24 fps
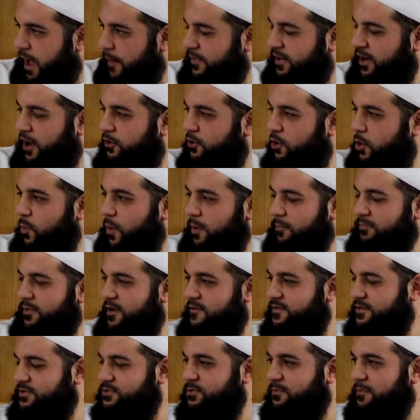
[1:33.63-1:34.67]
I mean, I know one
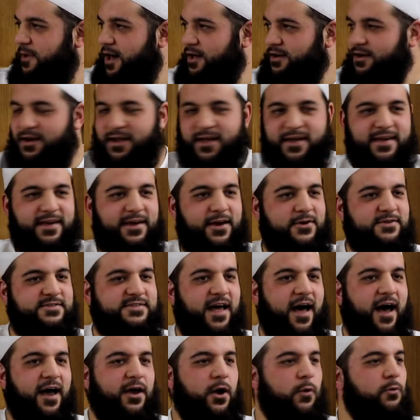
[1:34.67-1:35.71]
brother, SubhanAllah, he
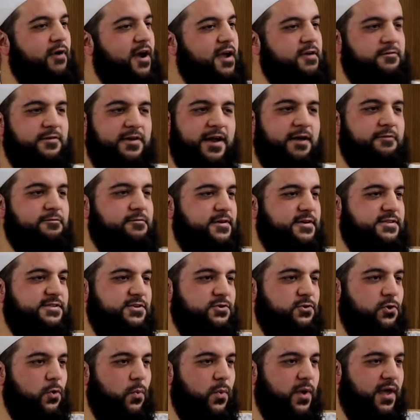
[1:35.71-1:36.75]
goes that I go raving every
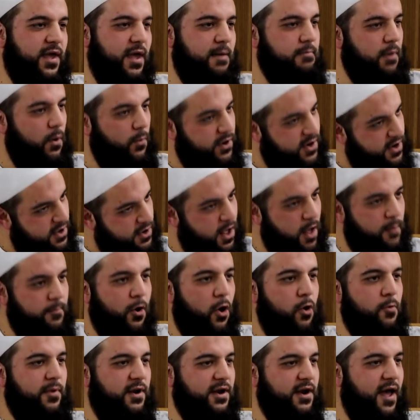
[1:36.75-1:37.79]
single weekend, but when I come
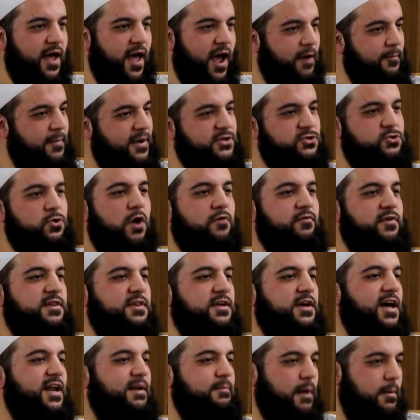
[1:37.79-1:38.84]
home at night, I make sure I read
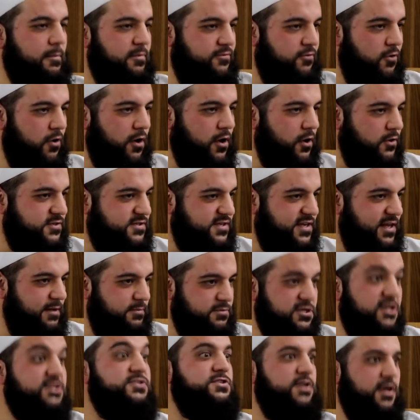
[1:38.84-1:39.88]
the kalima before I go to
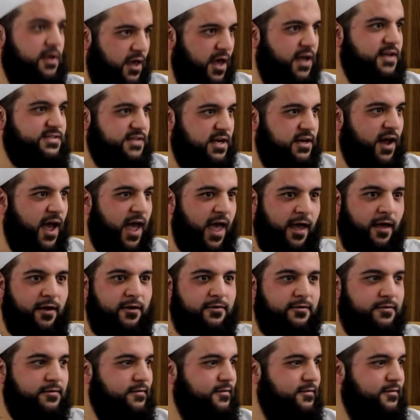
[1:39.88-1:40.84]
sleep, just in case I die.